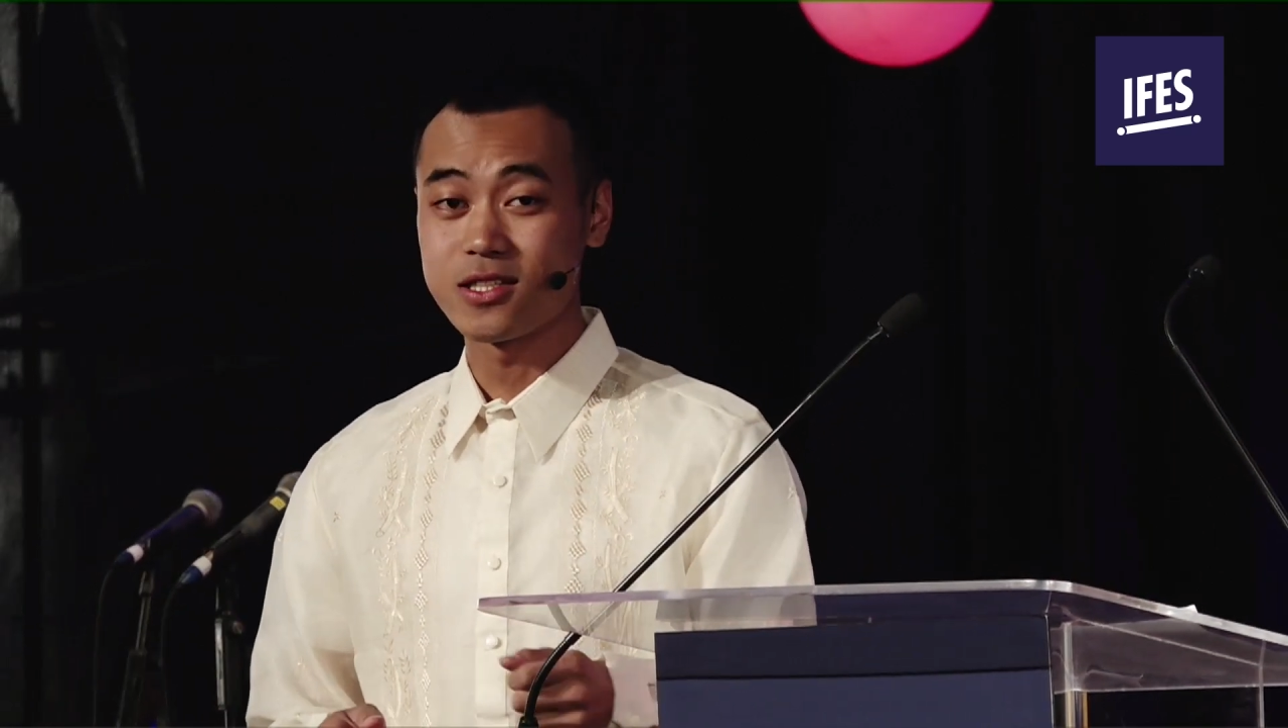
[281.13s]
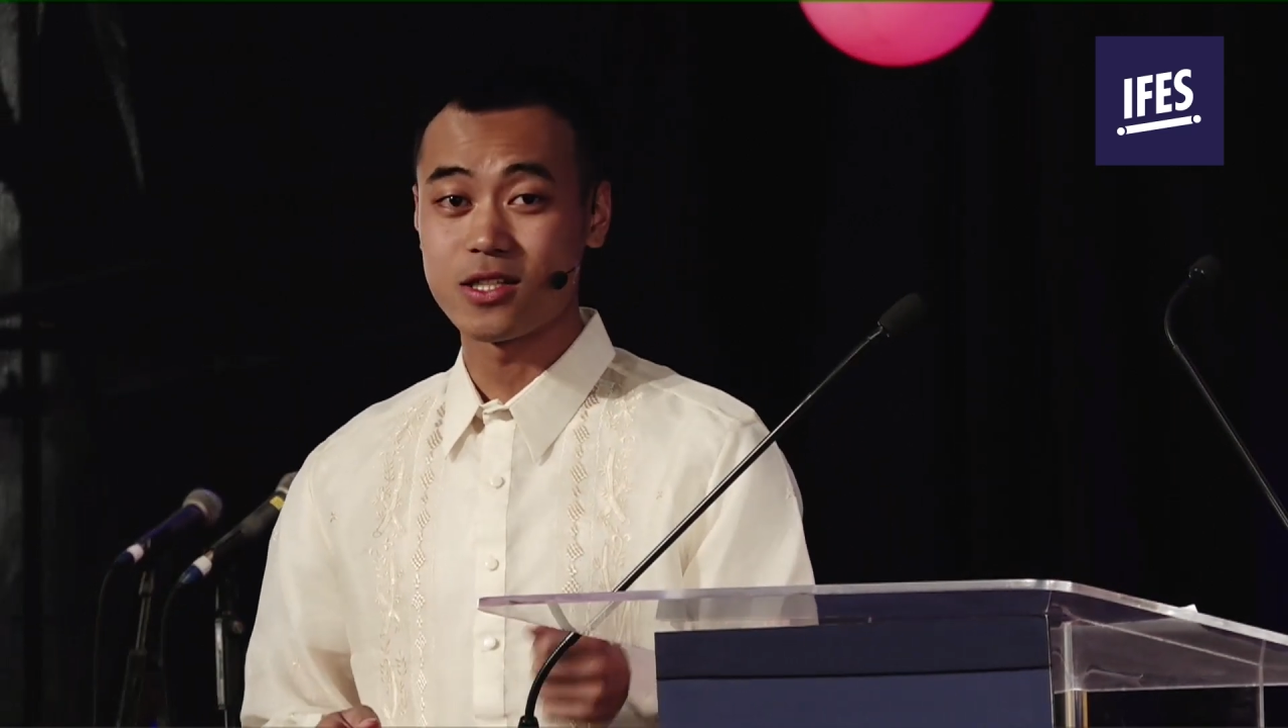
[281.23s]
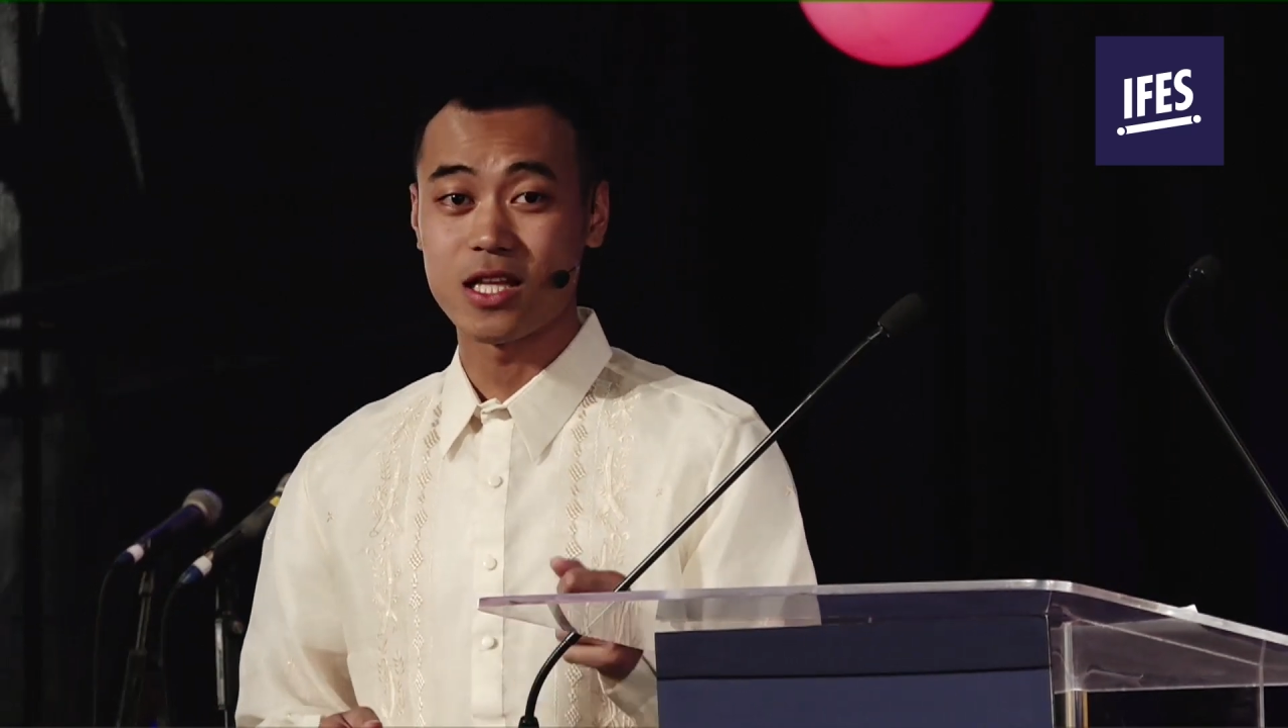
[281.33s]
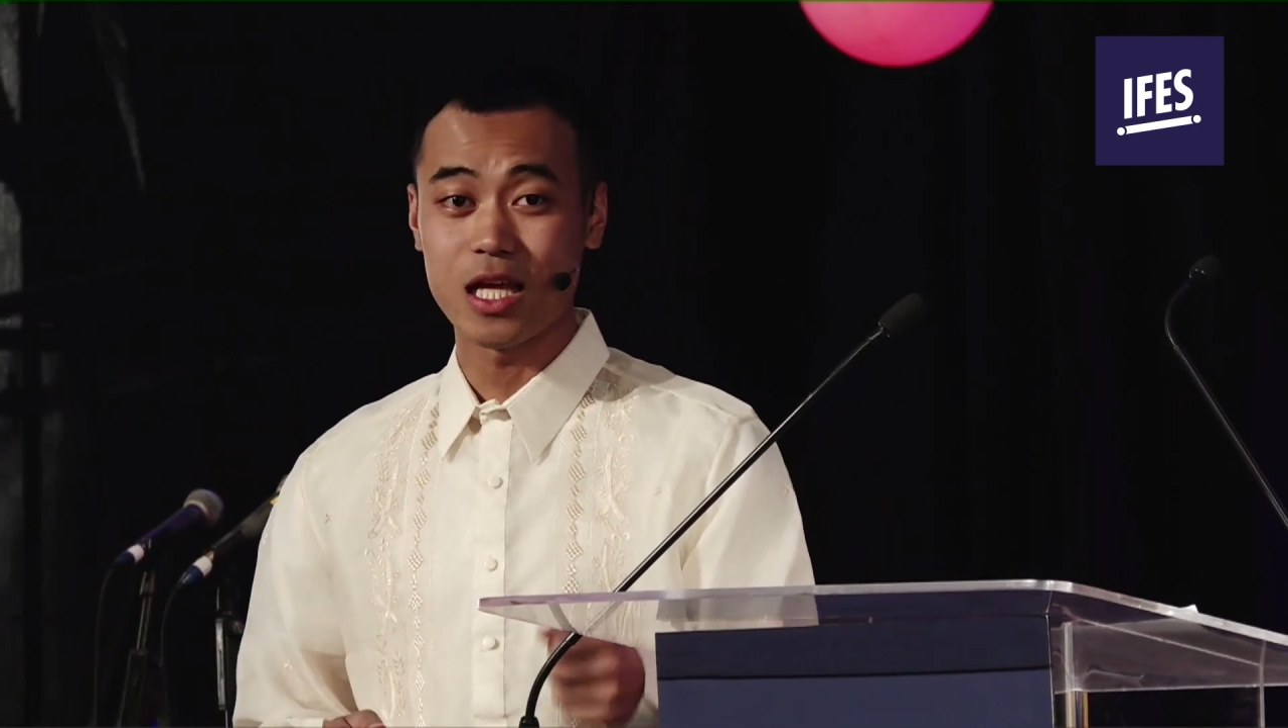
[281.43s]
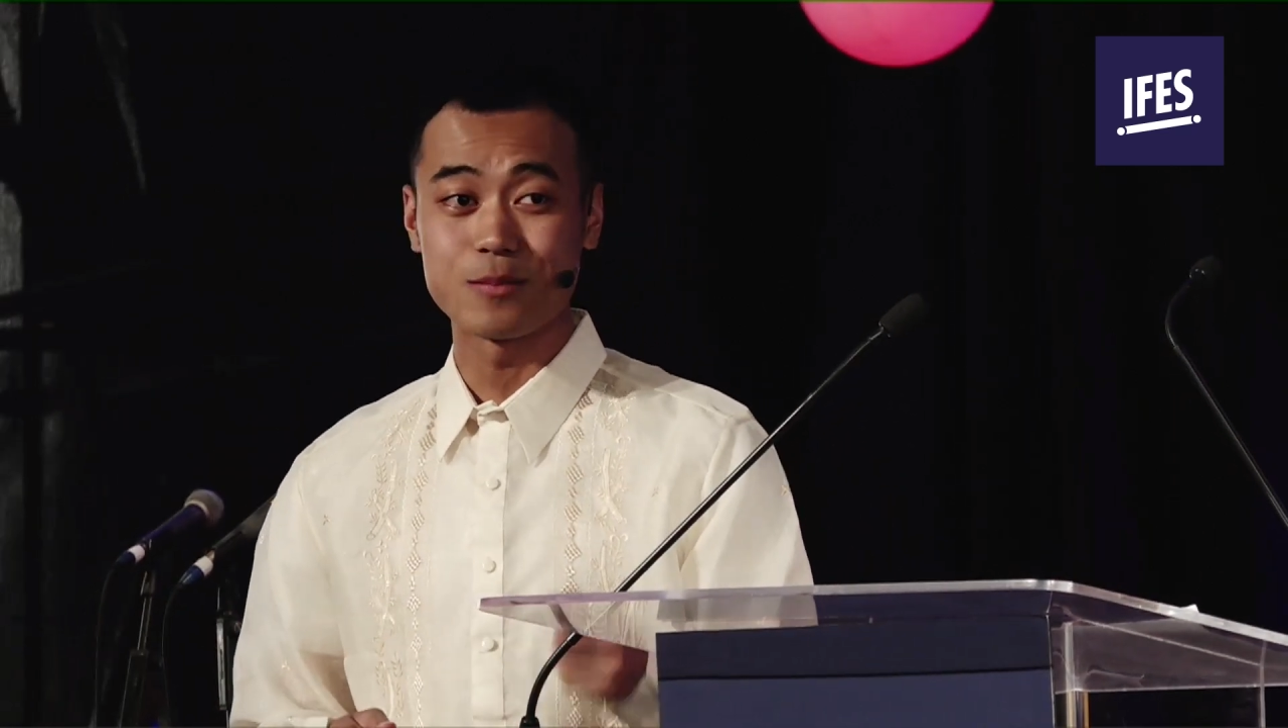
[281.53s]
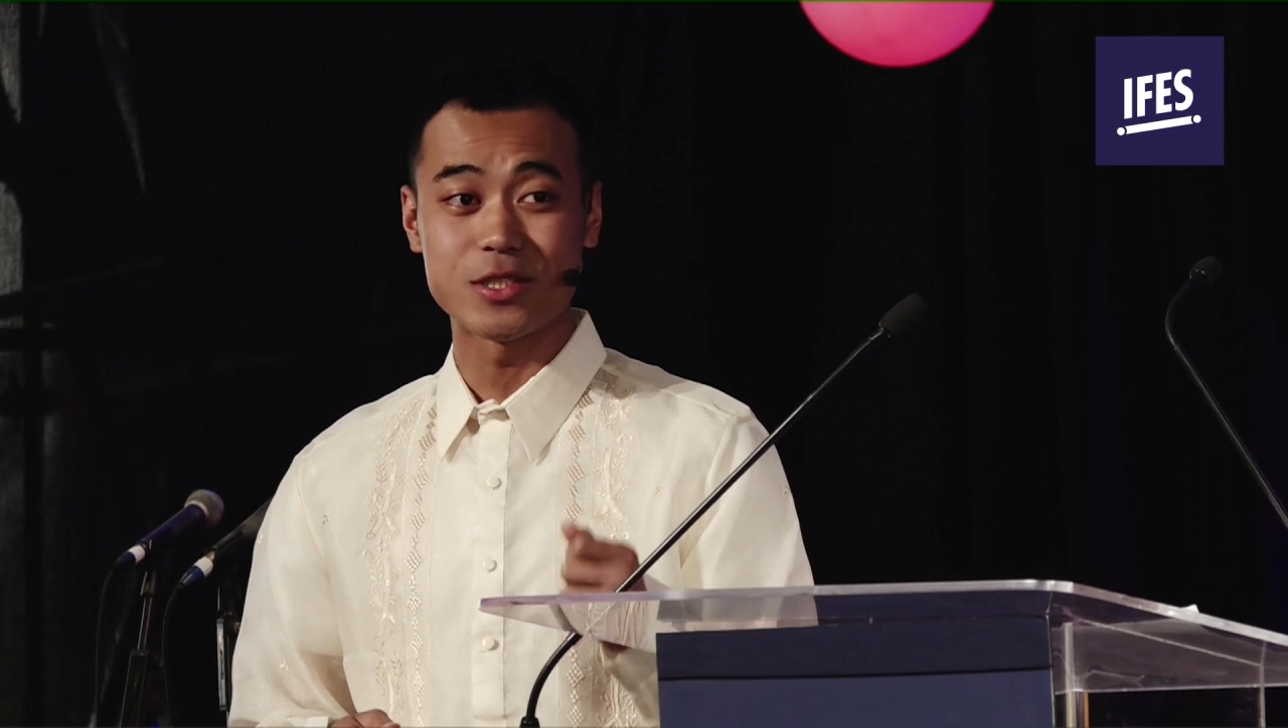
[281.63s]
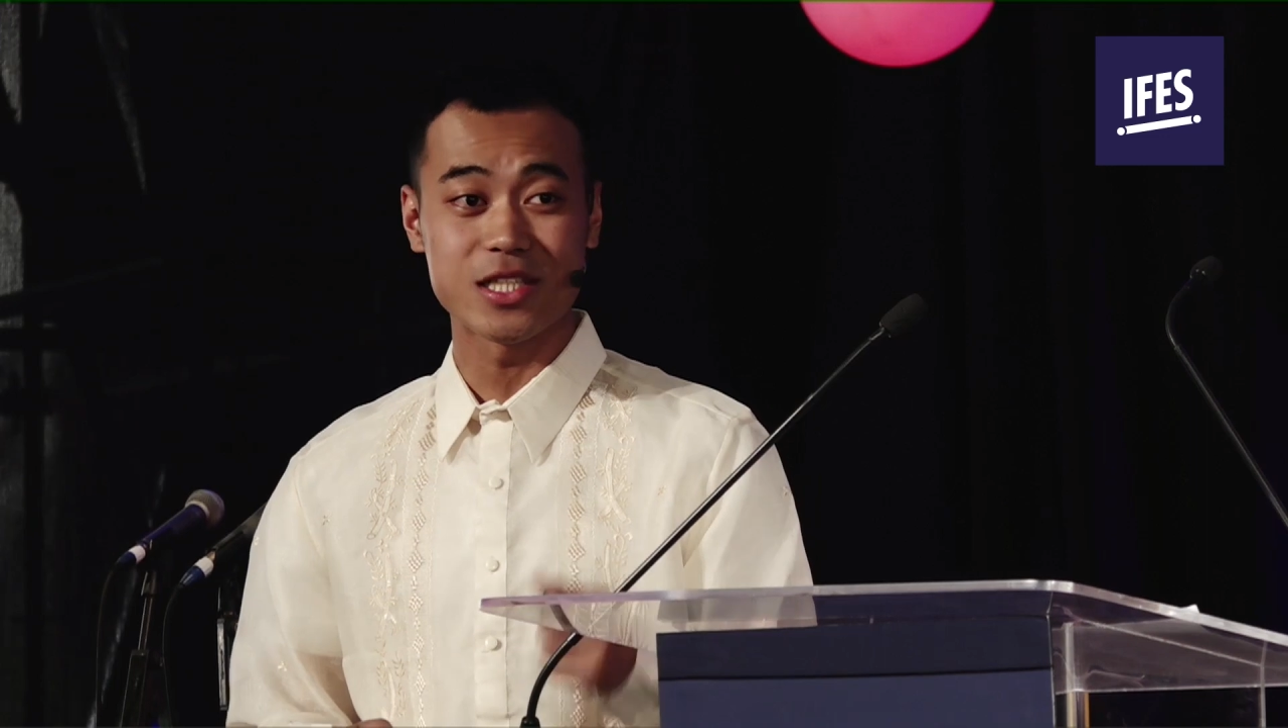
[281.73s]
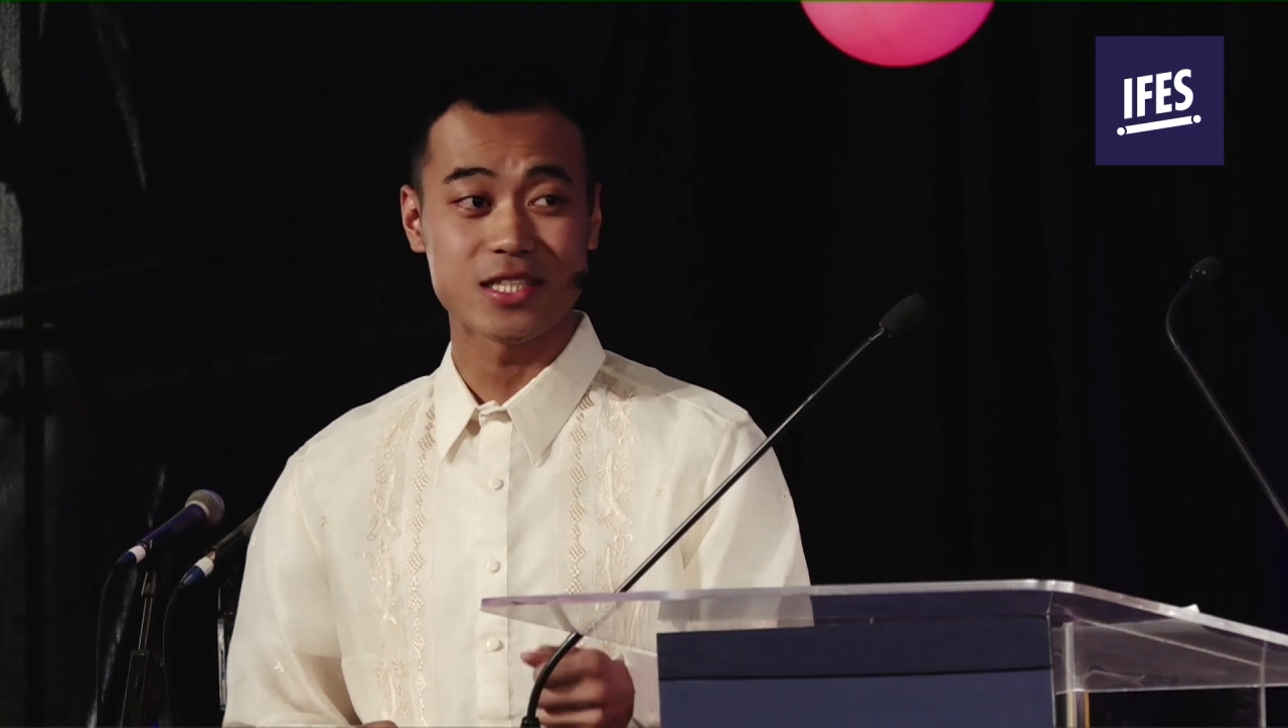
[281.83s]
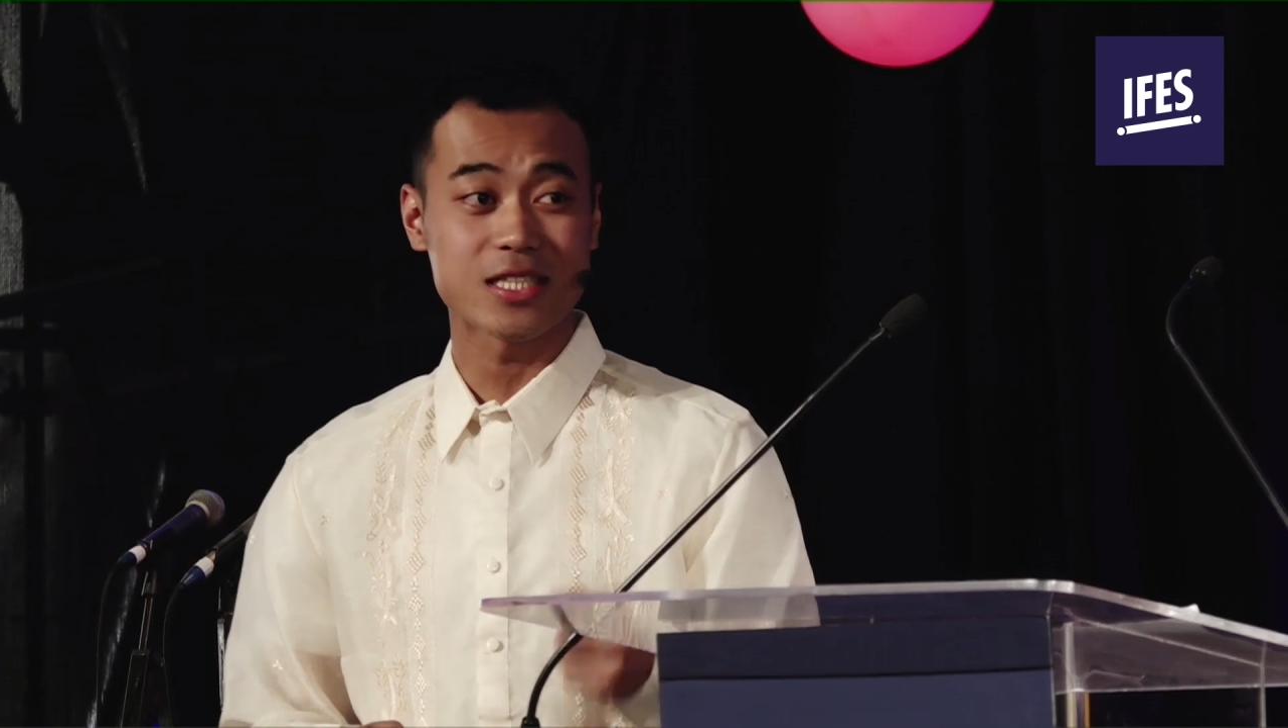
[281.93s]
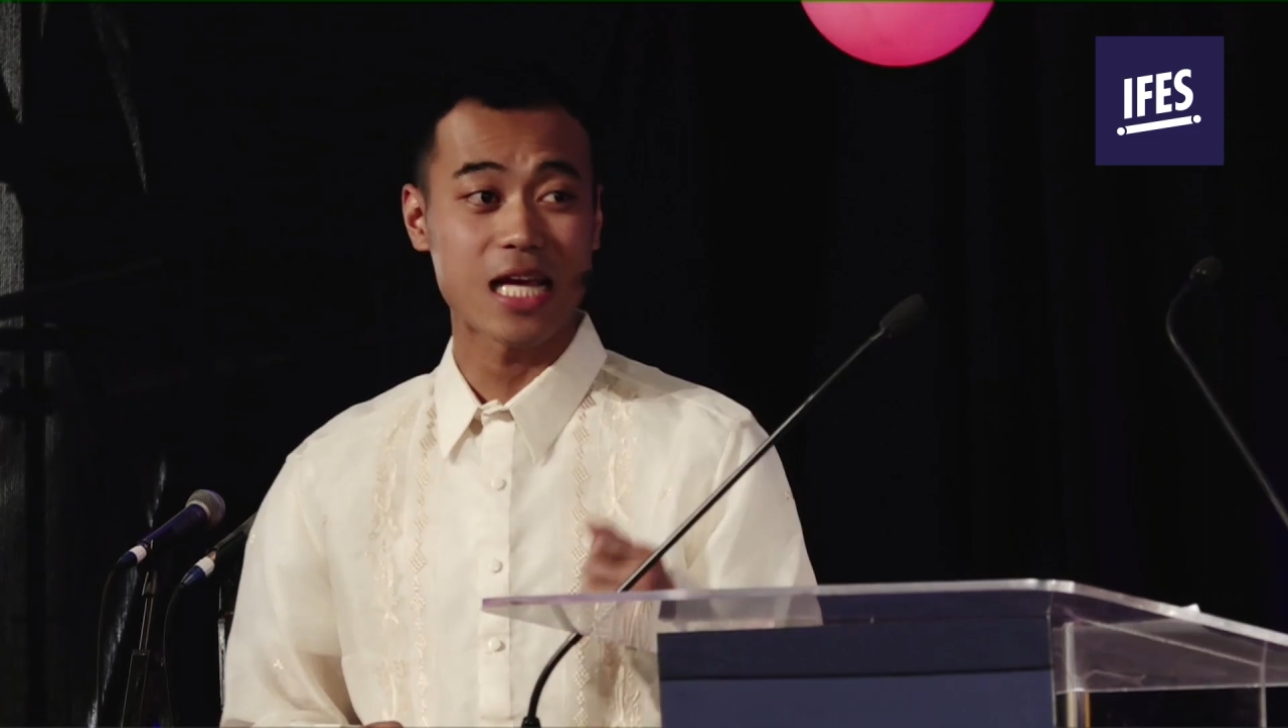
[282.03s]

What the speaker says: claimed Jesus